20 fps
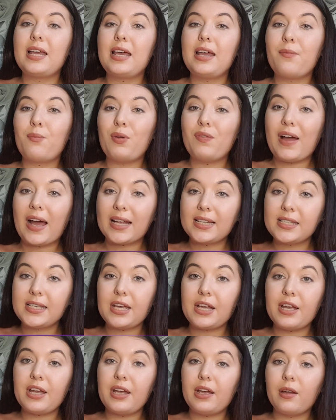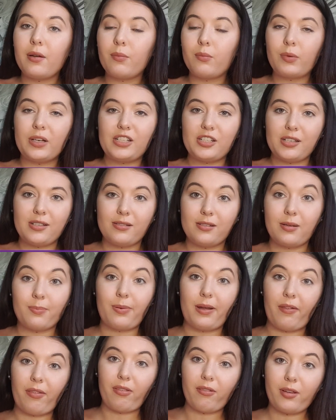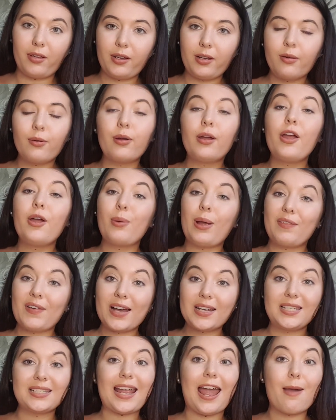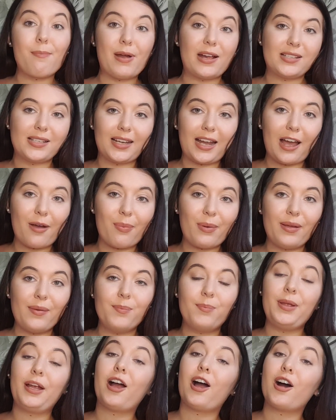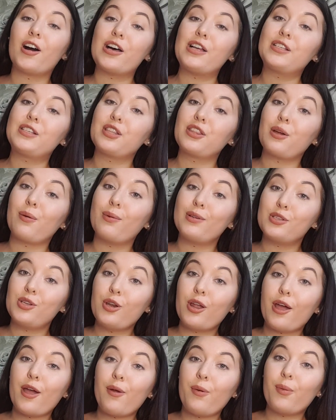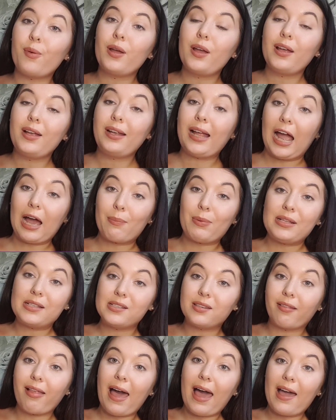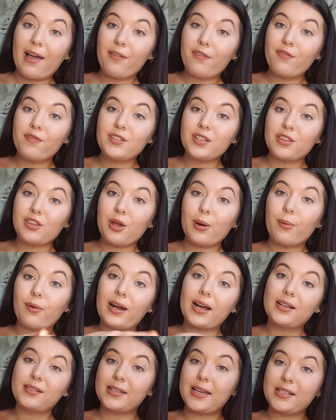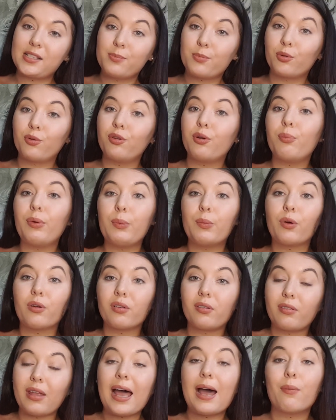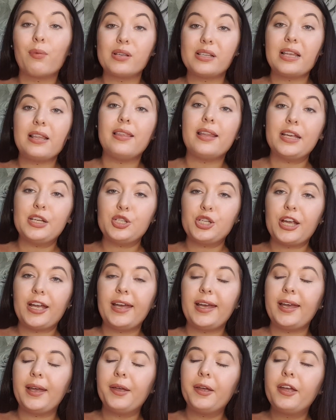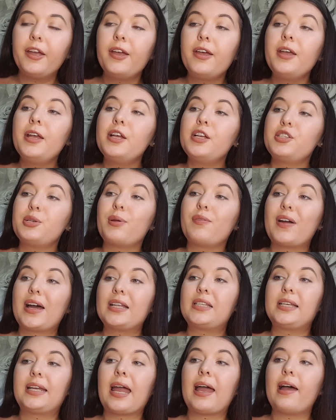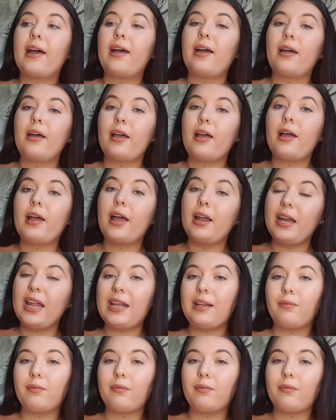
we've had to, which isn't a bad thing, we've had to get a better cabin because there was no cabins left that were accessible that I was in this year. So we've had to get an